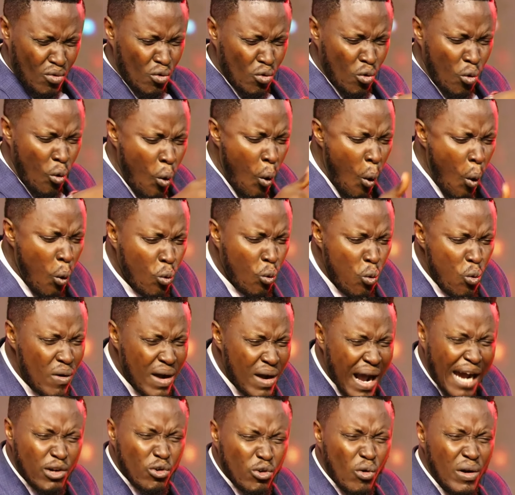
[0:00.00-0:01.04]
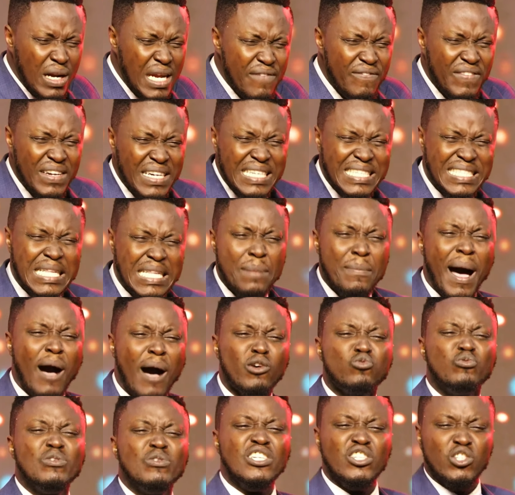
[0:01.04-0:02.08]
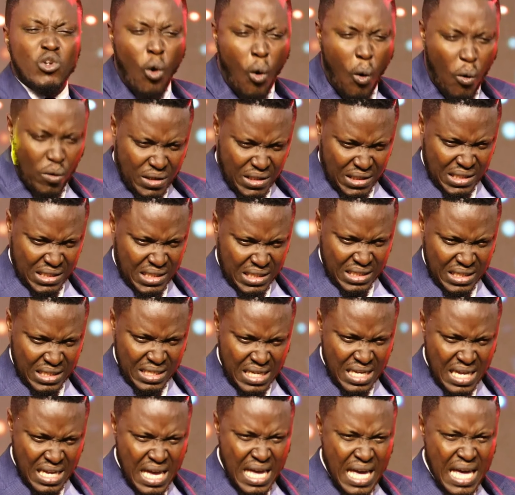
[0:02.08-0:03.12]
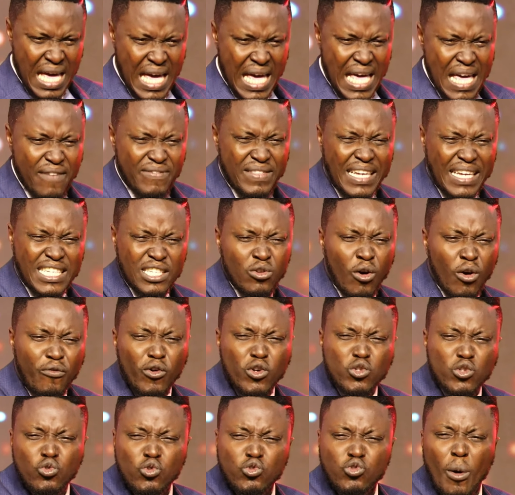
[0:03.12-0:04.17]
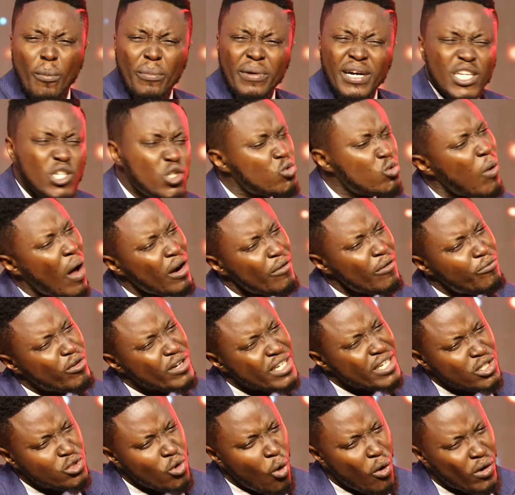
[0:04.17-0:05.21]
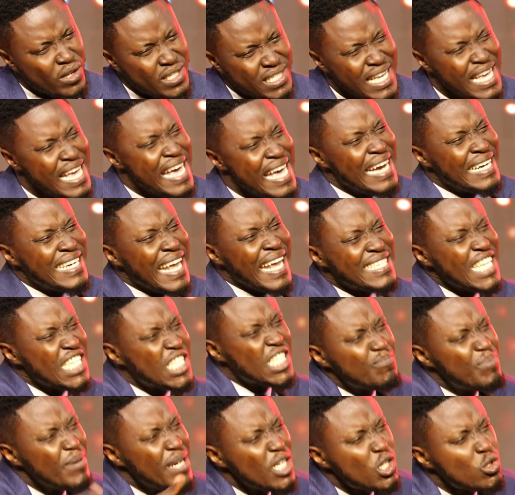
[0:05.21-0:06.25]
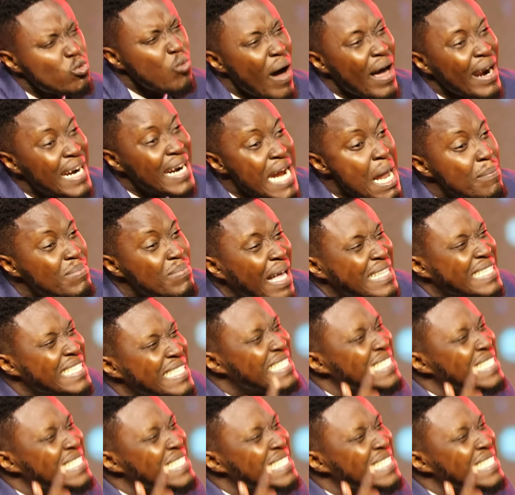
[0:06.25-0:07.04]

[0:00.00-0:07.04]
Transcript: Ogun cannot live in the same house with dogs if they did not first do some ritual for the dogs. There's a spiritual realm that is